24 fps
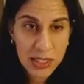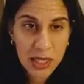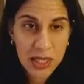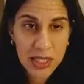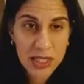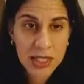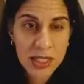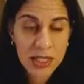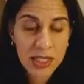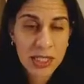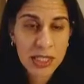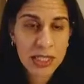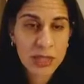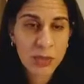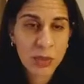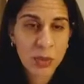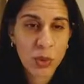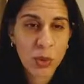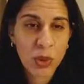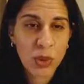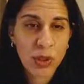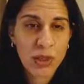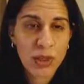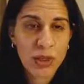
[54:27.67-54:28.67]
done to
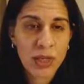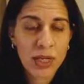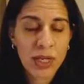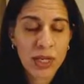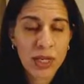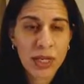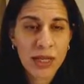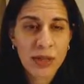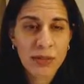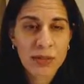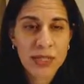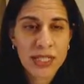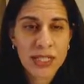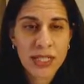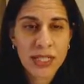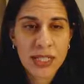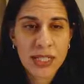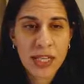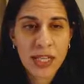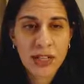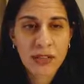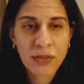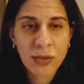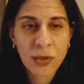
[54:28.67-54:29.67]
explore um,
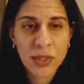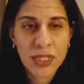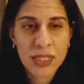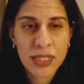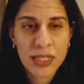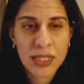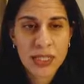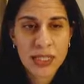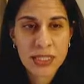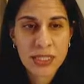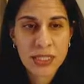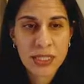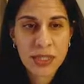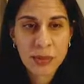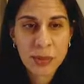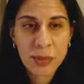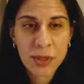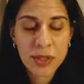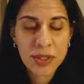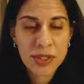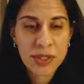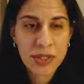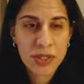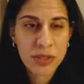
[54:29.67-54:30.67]
CDK4-6
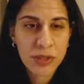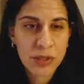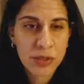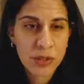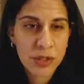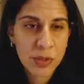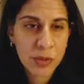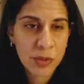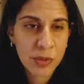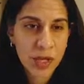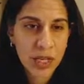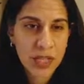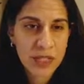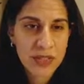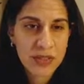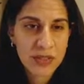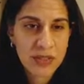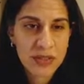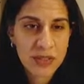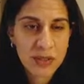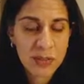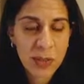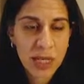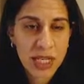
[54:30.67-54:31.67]
inhibitors in the
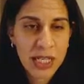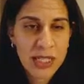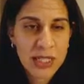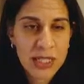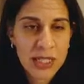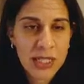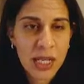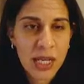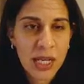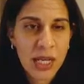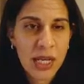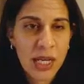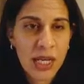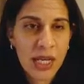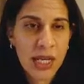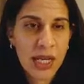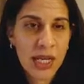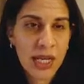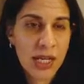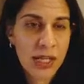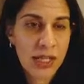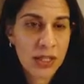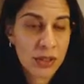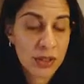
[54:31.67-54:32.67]
HER2-positive space,
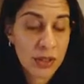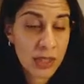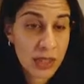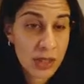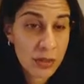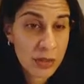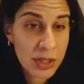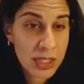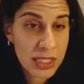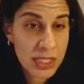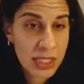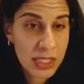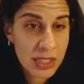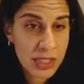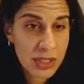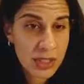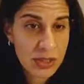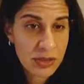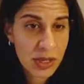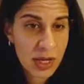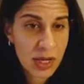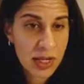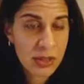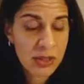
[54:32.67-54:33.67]
uh, including the Patina
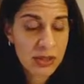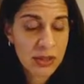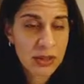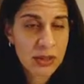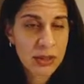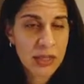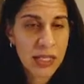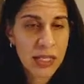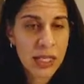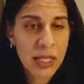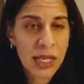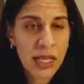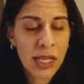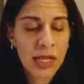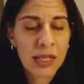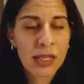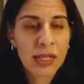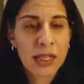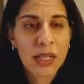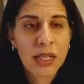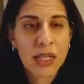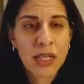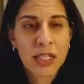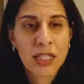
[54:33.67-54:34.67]
trial, looking
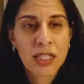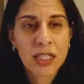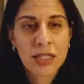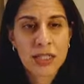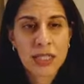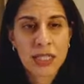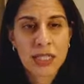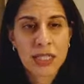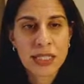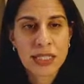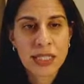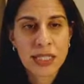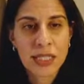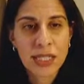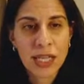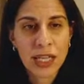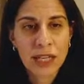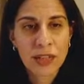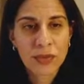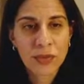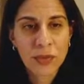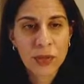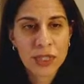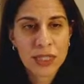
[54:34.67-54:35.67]
at using
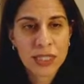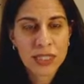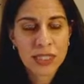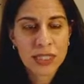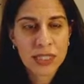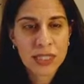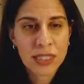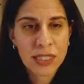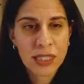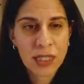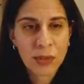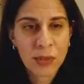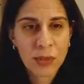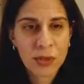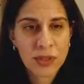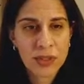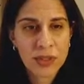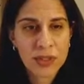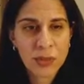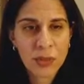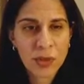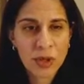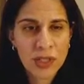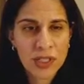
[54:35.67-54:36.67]
CDK4-6
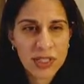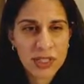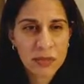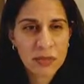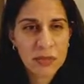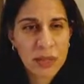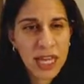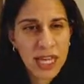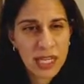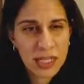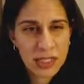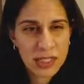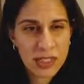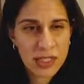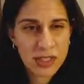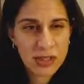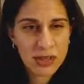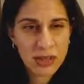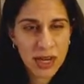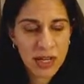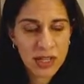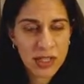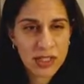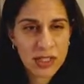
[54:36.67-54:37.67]
inhibitors more as a maintenance
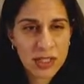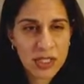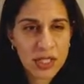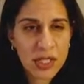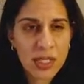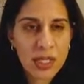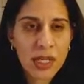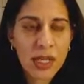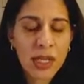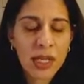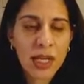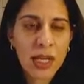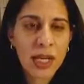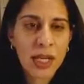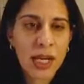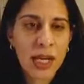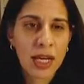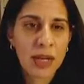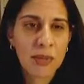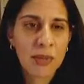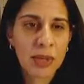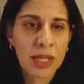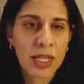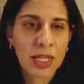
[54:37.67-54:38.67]
strategy
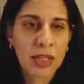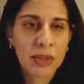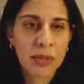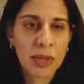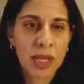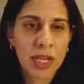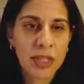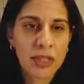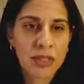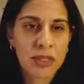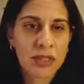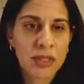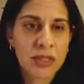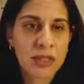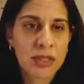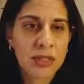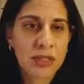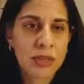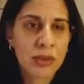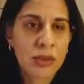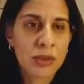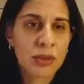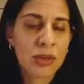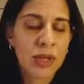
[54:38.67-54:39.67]
um, in patients
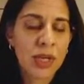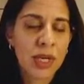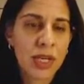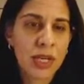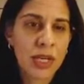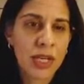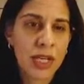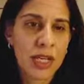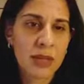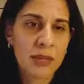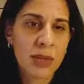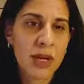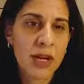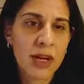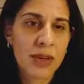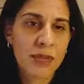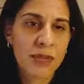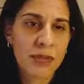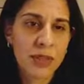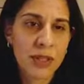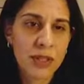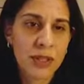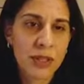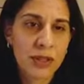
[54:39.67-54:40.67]
who come
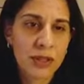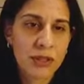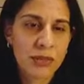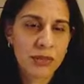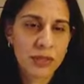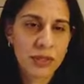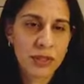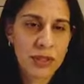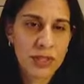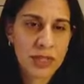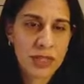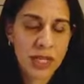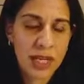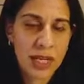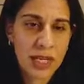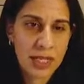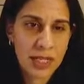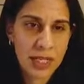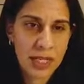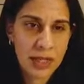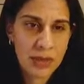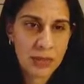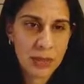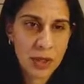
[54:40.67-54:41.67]
off their
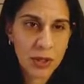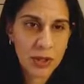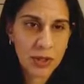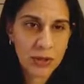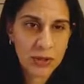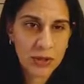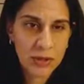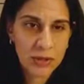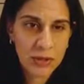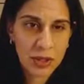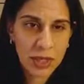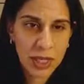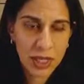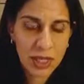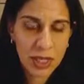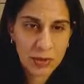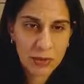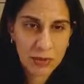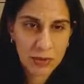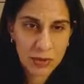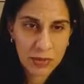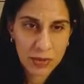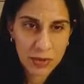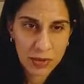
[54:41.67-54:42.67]
first-line chemo
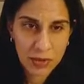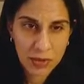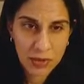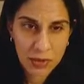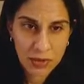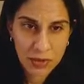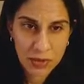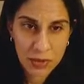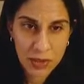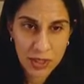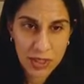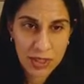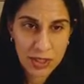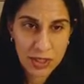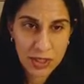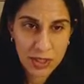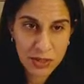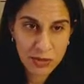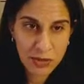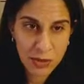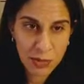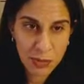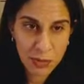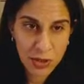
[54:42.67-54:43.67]
um,
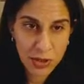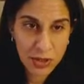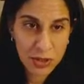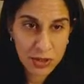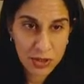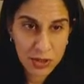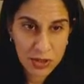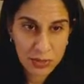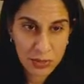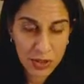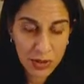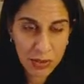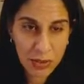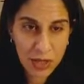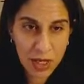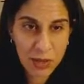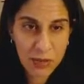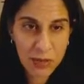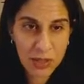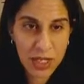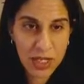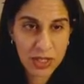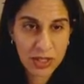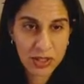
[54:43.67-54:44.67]
trastuzumab pertuzumab
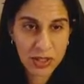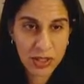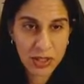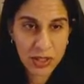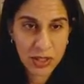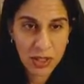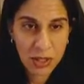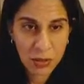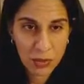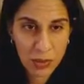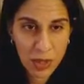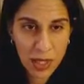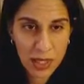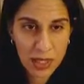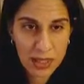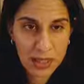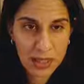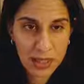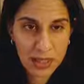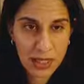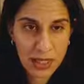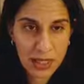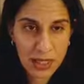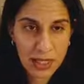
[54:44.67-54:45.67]
combination and go on
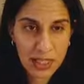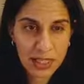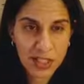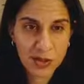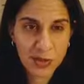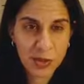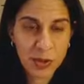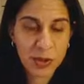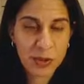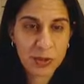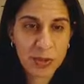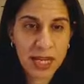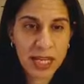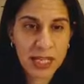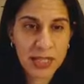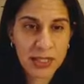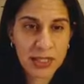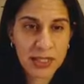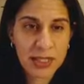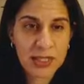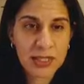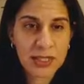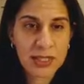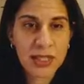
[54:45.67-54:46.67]
to that HP
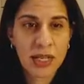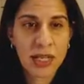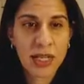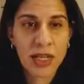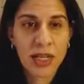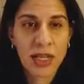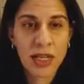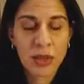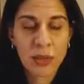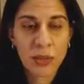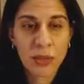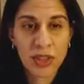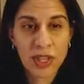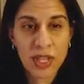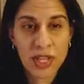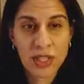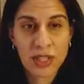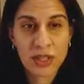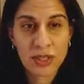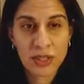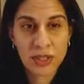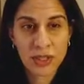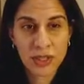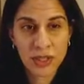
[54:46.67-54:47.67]
maintenance with
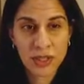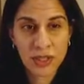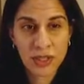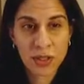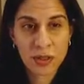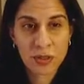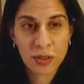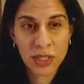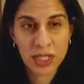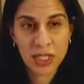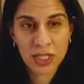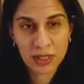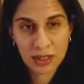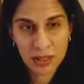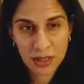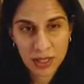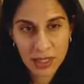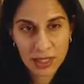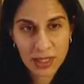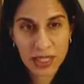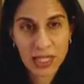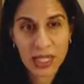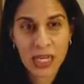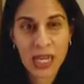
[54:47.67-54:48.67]
endocrine therapy
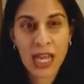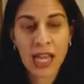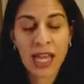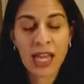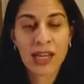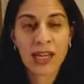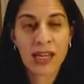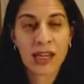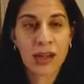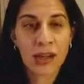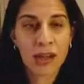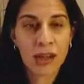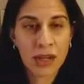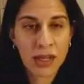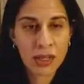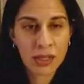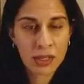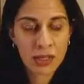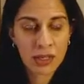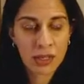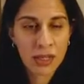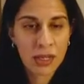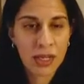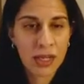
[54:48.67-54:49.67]
and then adding
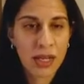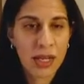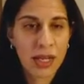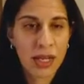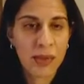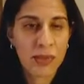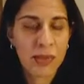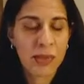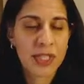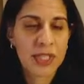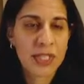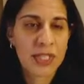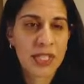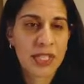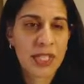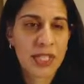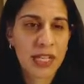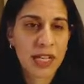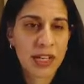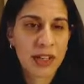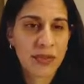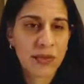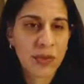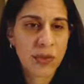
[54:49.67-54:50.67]
on um, the
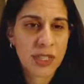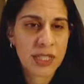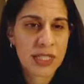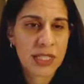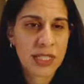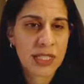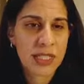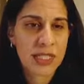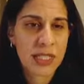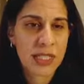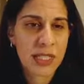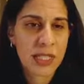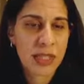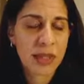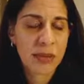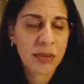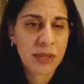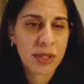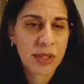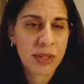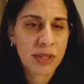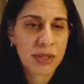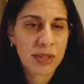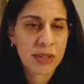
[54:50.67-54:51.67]
CDK4-6
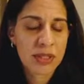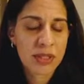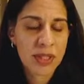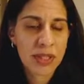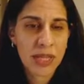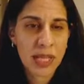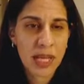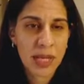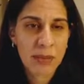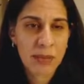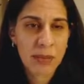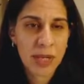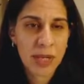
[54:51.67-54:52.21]
inhibitor to that